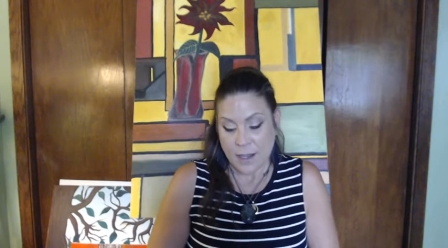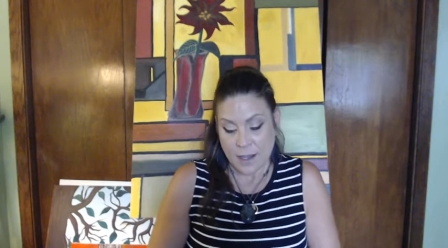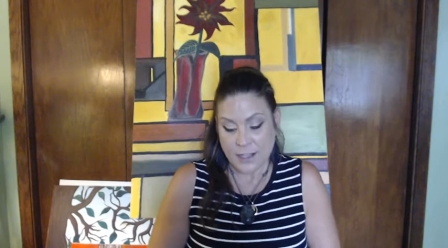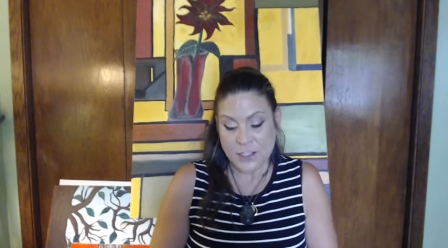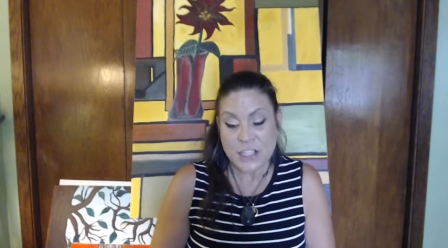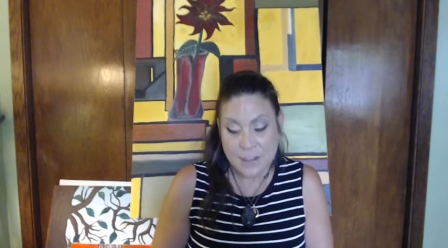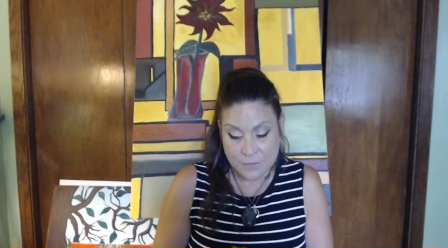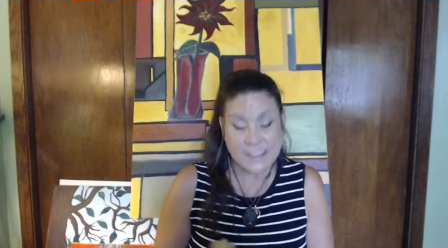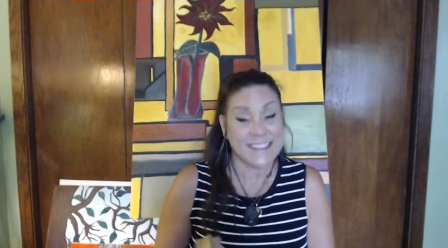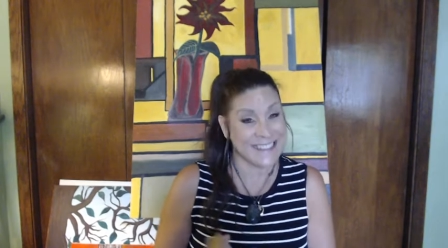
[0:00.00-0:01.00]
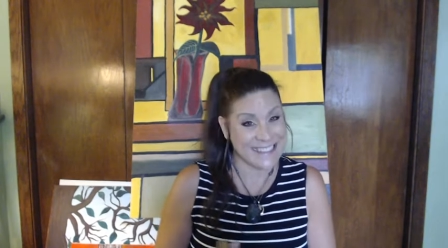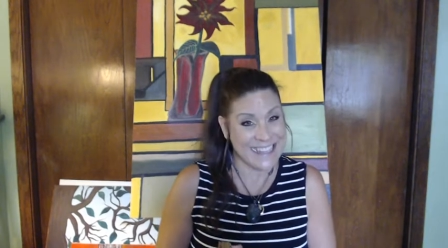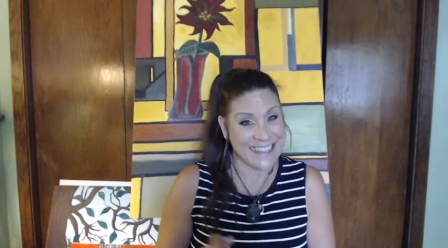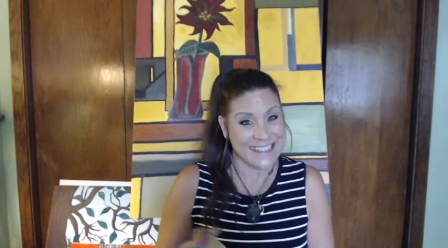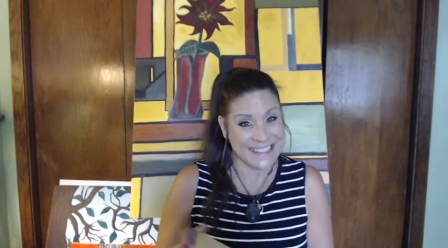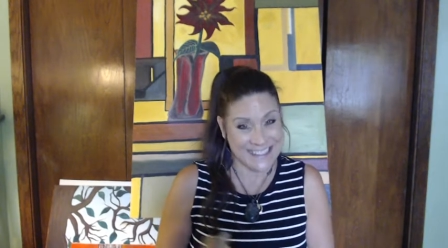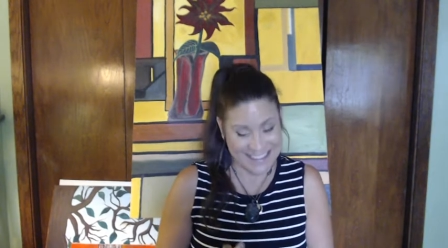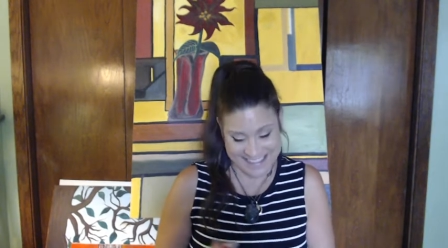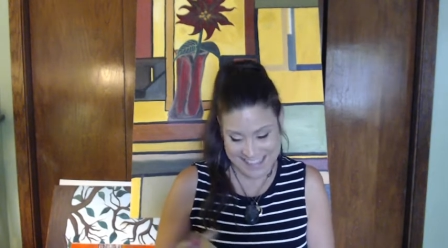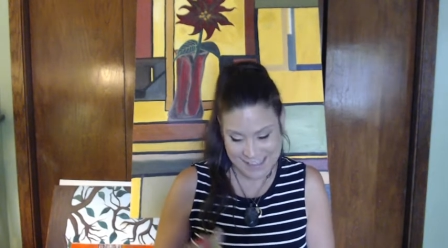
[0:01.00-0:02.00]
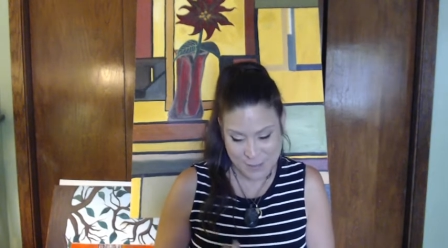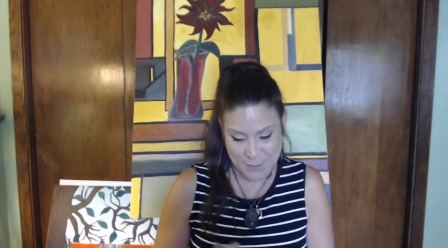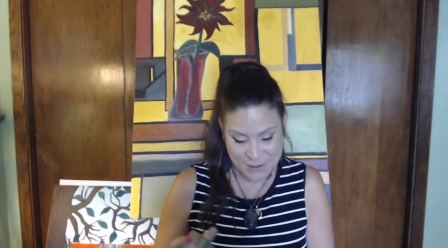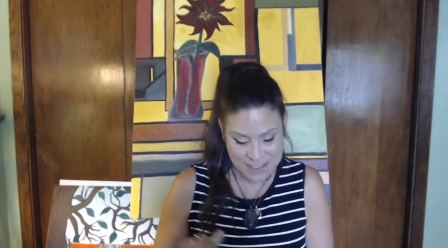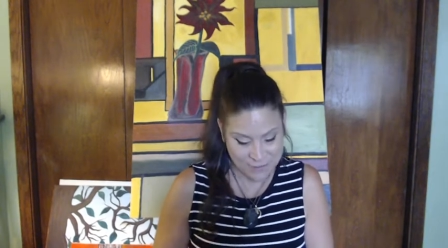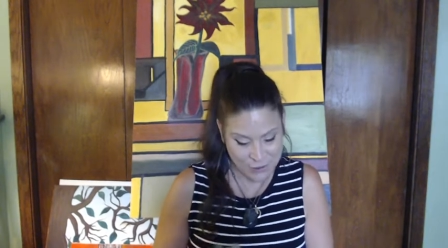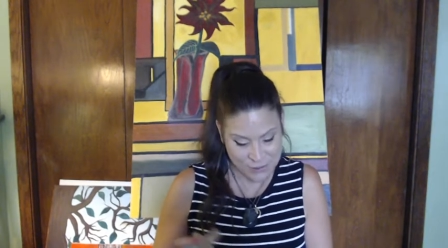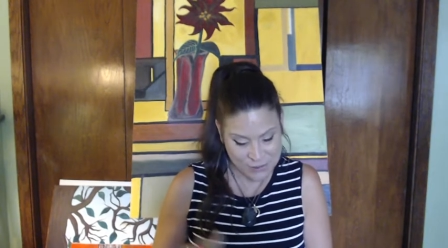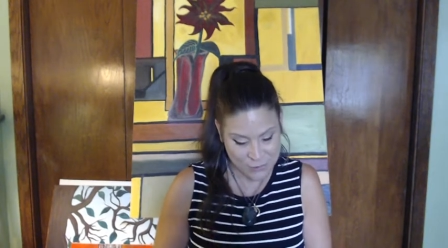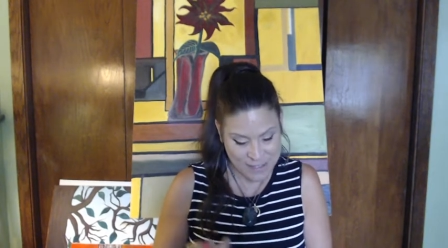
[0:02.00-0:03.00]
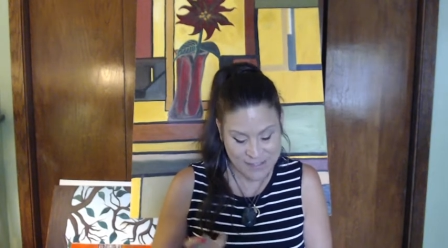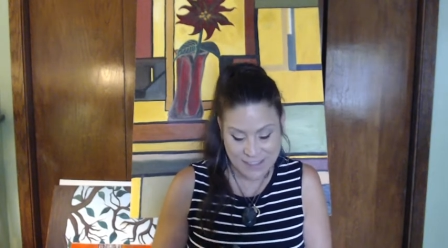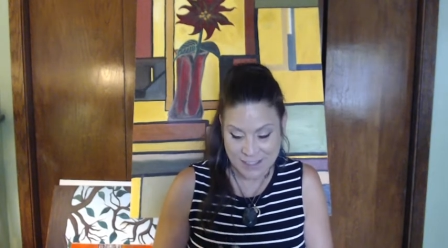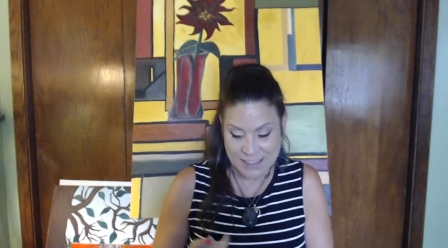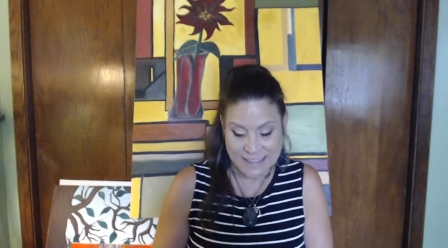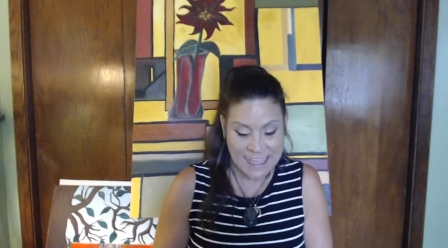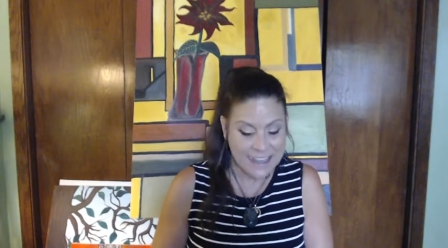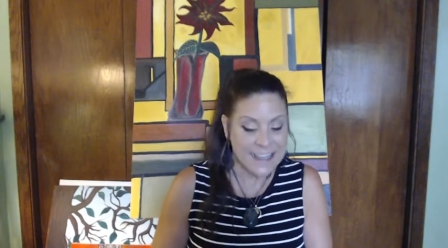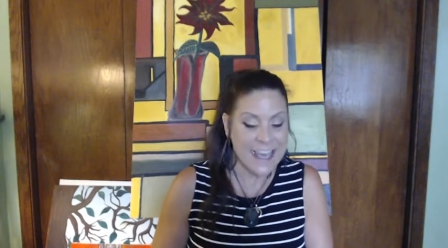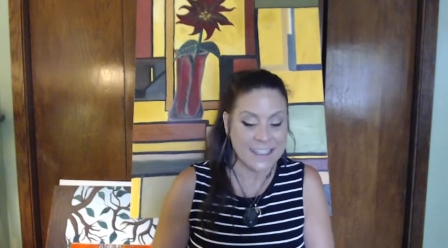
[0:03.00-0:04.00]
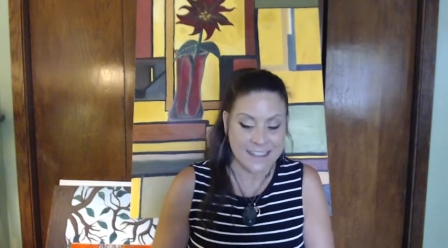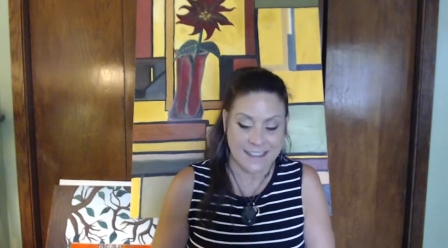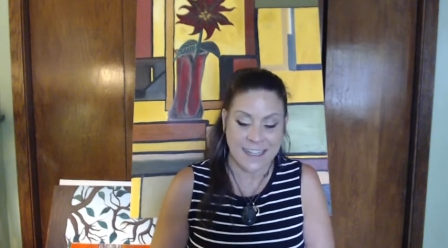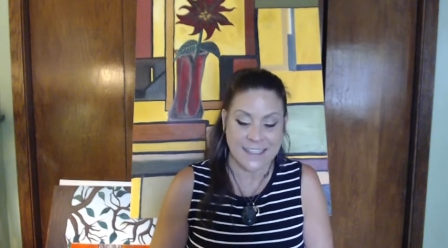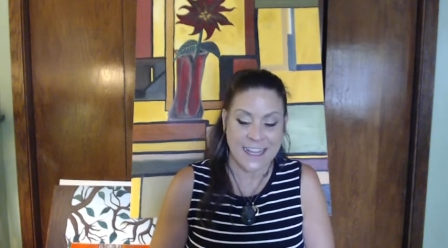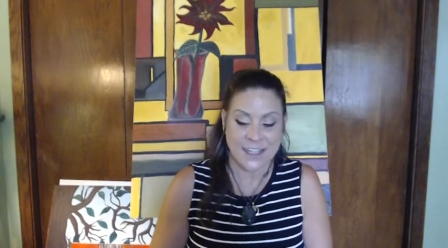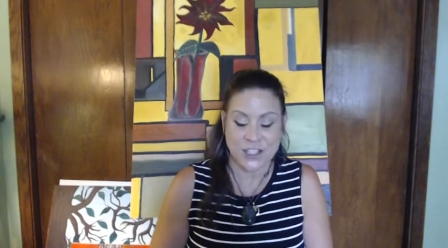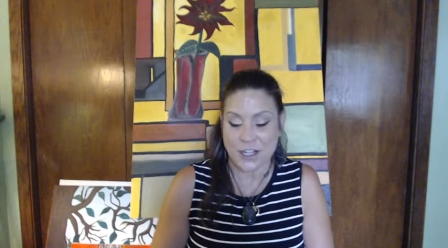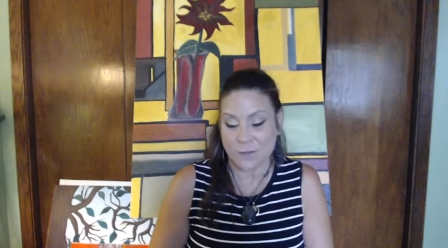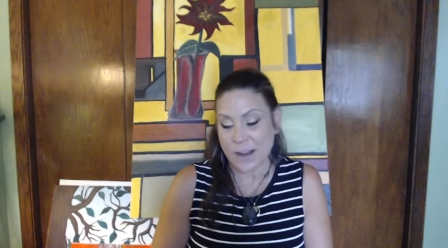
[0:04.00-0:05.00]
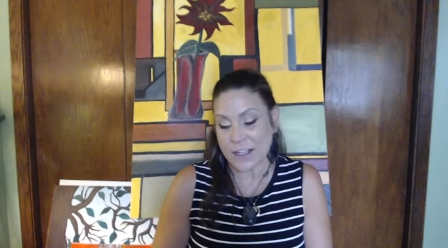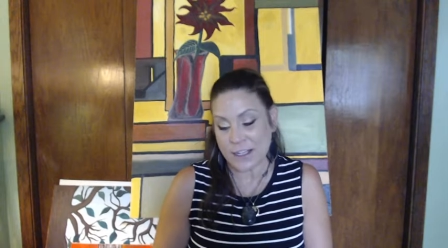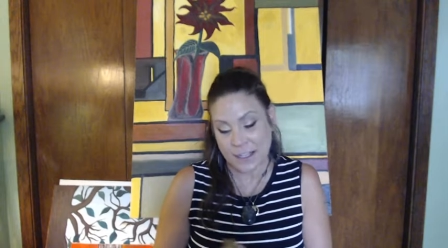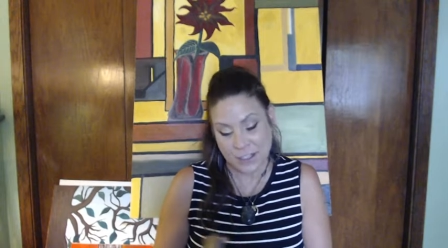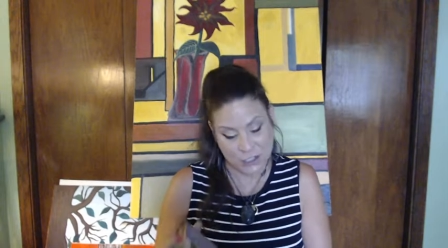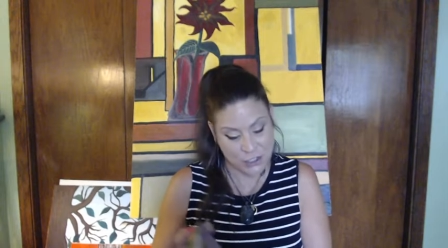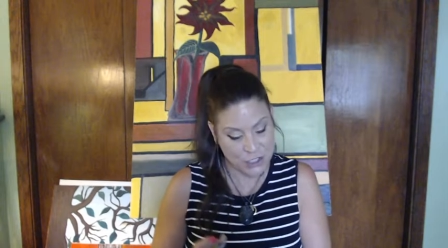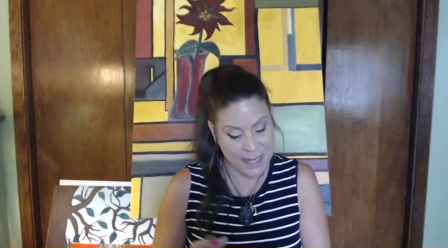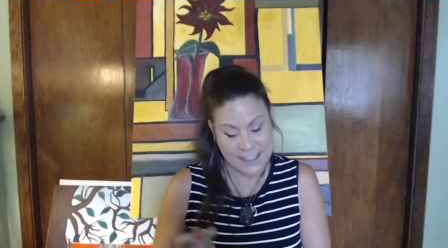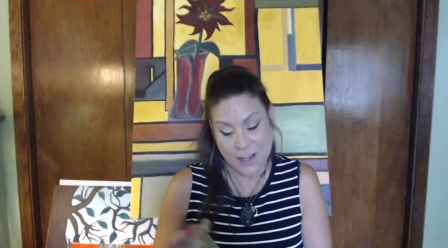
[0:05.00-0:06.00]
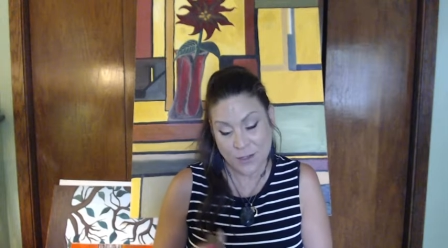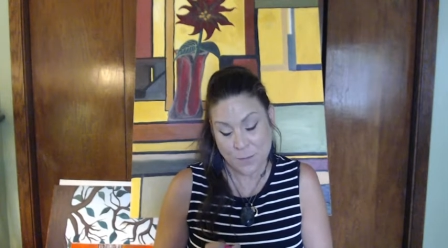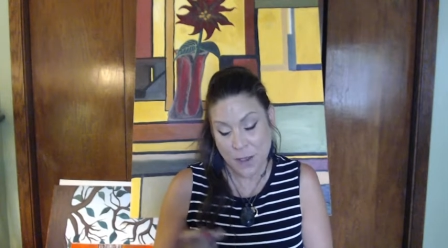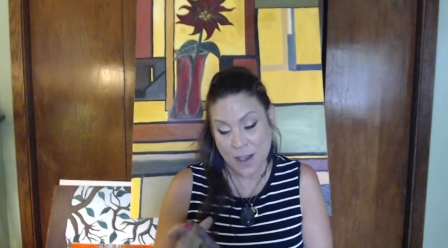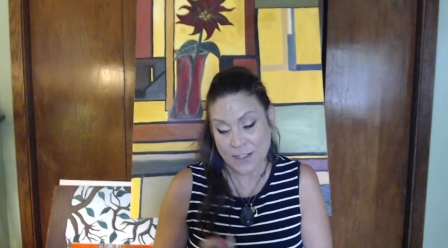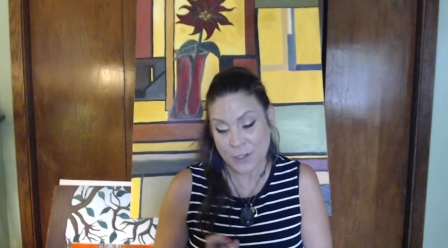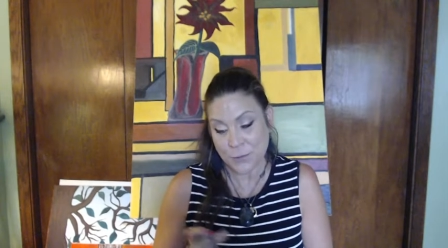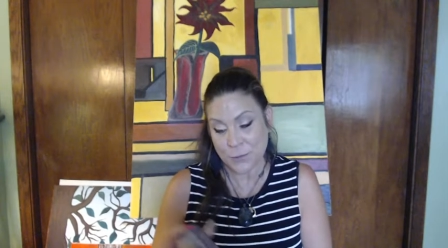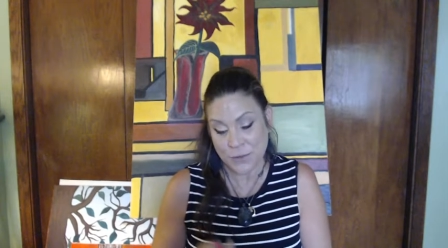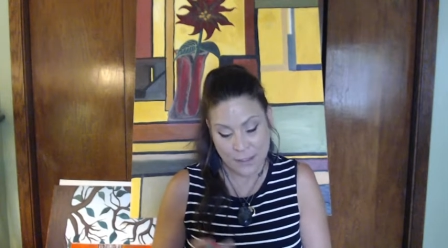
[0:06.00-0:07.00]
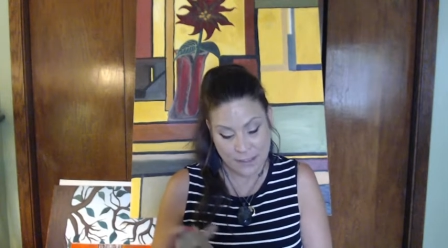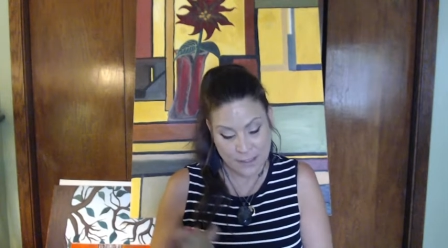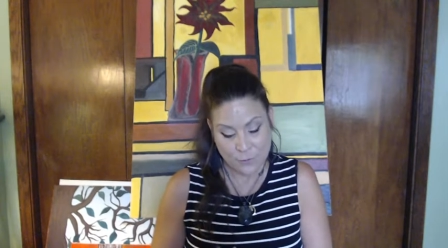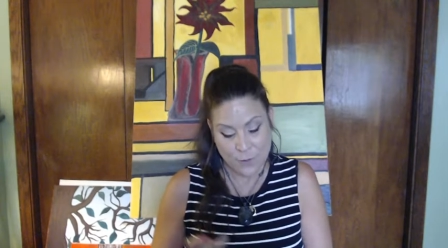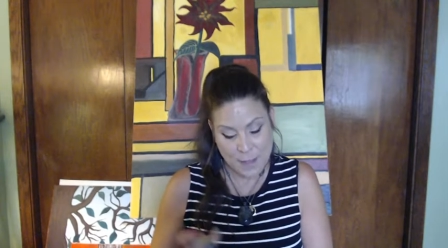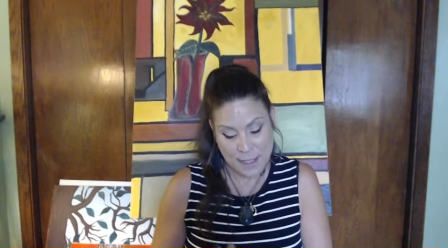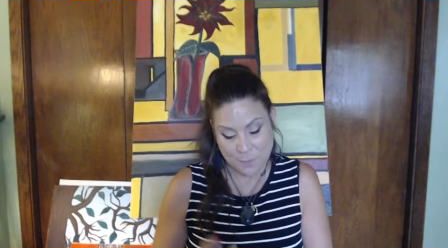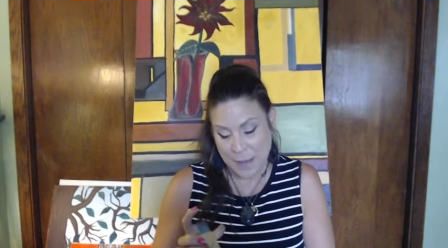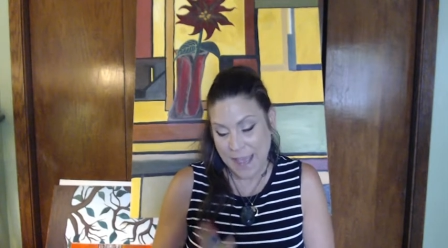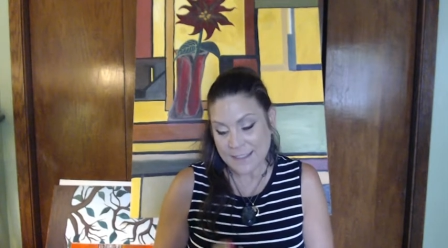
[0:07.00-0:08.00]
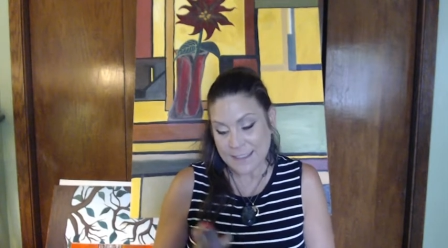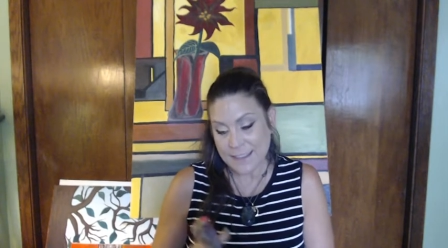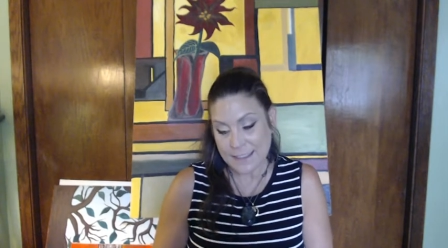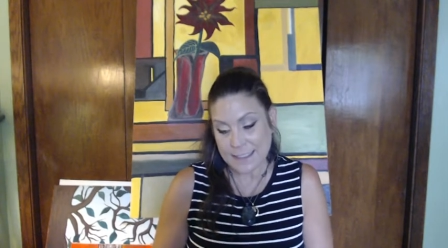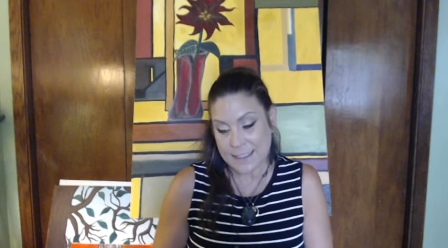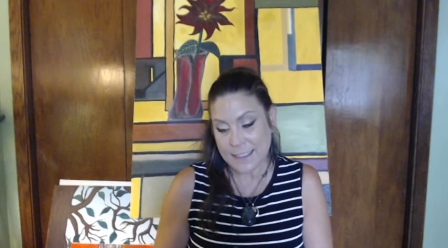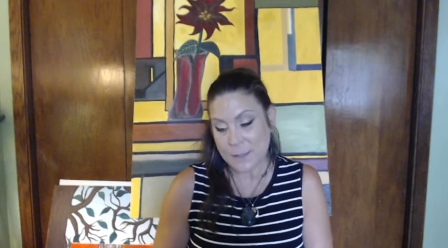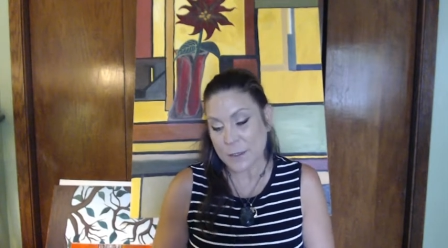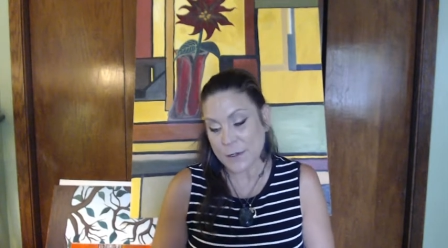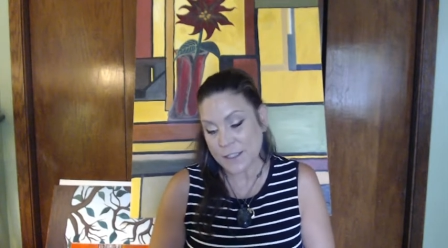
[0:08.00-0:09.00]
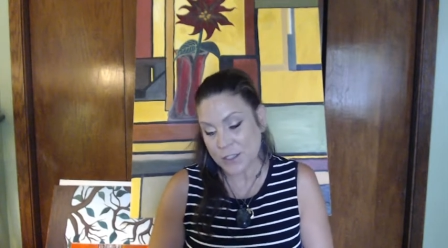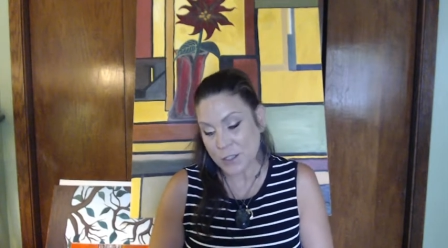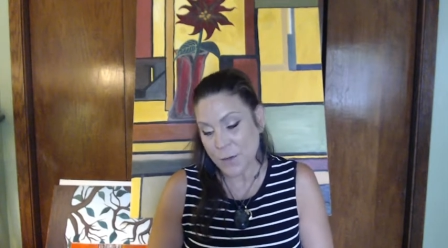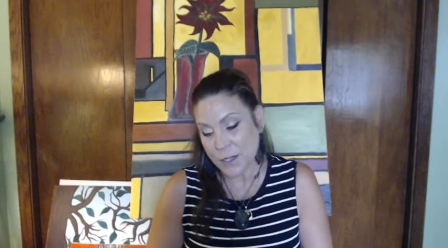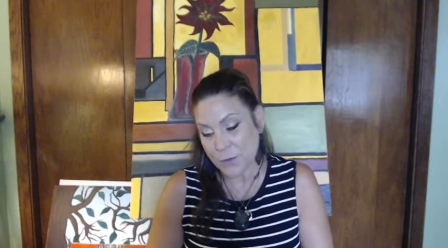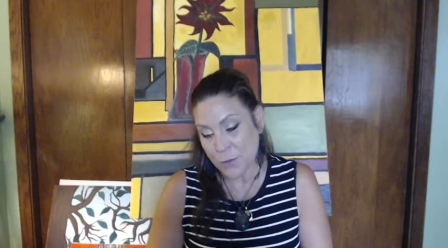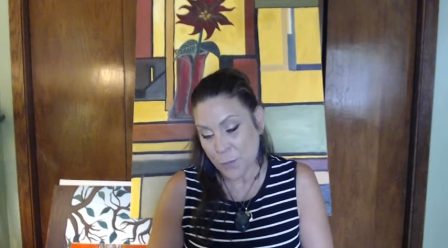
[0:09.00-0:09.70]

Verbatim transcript: achieved success. And Spirit's giving you the strength to just let that attention and recognition shine down upon you. Remain balanced because Spirit is showing you the